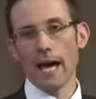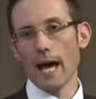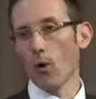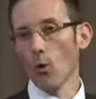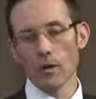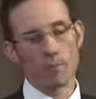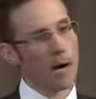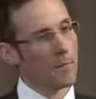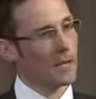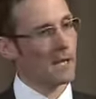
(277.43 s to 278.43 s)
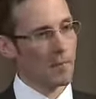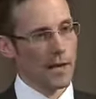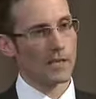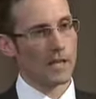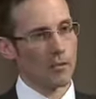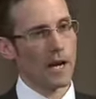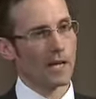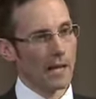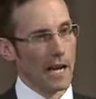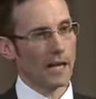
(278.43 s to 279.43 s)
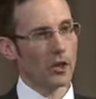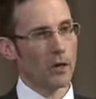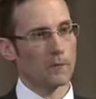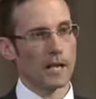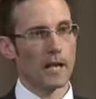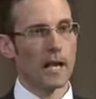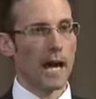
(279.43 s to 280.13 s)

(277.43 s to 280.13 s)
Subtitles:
or it might be that bouncing around in a helicopter